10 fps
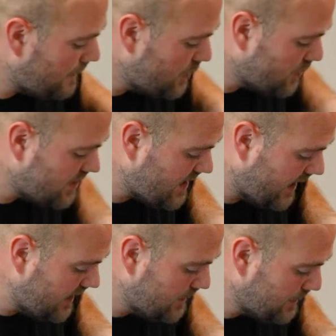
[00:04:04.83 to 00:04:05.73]
you'll
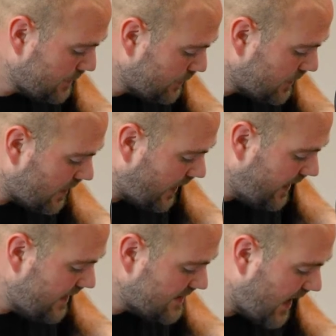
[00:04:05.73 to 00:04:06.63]
see,
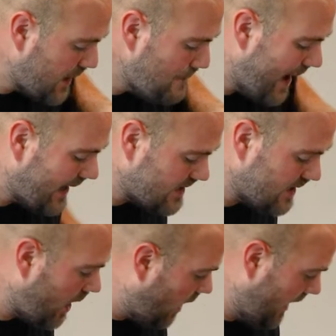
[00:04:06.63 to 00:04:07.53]
is a max
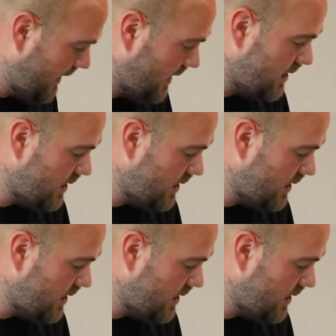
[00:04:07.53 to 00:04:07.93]
line.